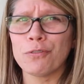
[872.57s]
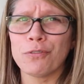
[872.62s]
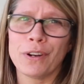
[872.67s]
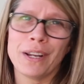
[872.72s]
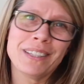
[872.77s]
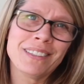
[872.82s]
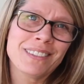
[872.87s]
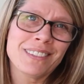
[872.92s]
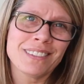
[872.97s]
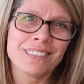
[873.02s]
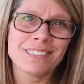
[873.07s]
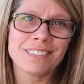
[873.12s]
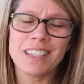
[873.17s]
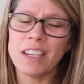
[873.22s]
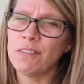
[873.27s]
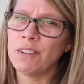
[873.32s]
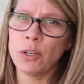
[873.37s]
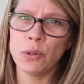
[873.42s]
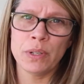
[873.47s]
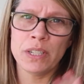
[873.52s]
friends.
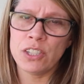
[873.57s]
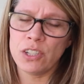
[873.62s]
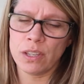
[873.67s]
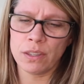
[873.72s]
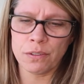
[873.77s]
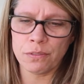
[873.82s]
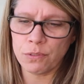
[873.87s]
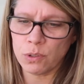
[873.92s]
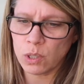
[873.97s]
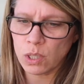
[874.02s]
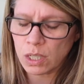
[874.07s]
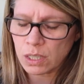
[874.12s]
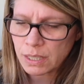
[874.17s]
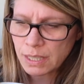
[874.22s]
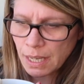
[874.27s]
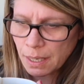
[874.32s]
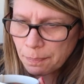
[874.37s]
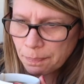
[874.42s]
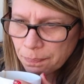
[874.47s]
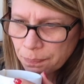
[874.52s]
They've known each other for a long
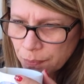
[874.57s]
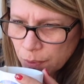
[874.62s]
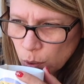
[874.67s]
time.